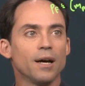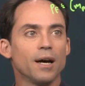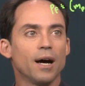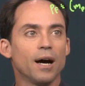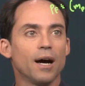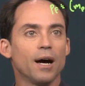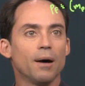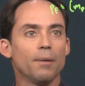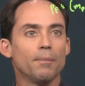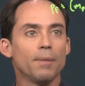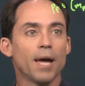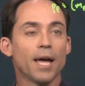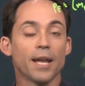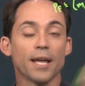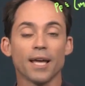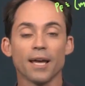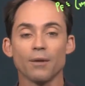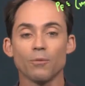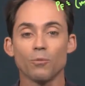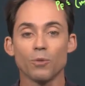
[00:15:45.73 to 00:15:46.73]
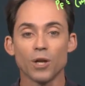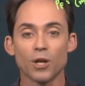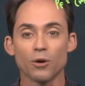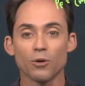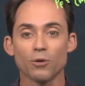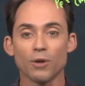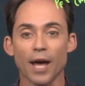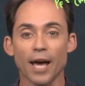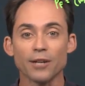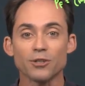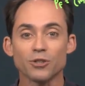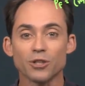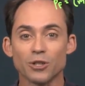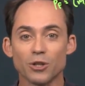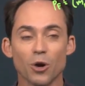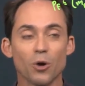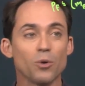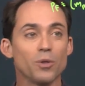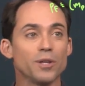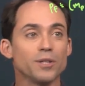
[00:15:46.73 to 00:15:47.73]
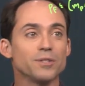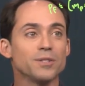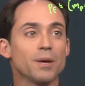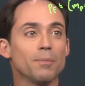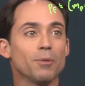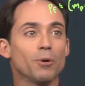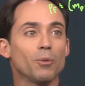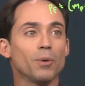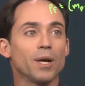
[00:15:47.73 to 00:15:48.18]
And again, we don't actually know this number.